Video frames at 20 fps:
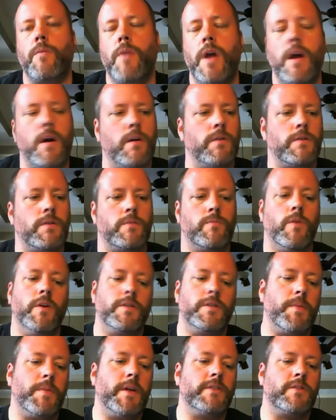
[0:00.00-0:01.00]
around,
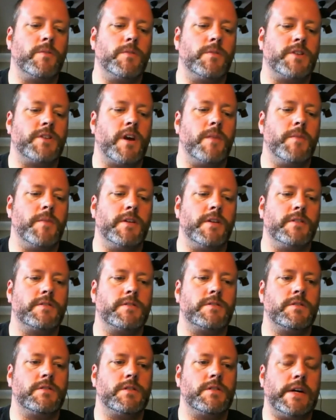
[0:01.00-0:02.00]
well, it depends on what time it
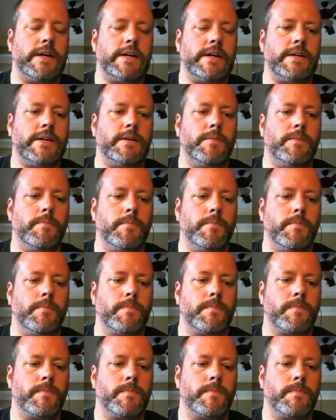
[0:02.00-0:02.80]
is. Um,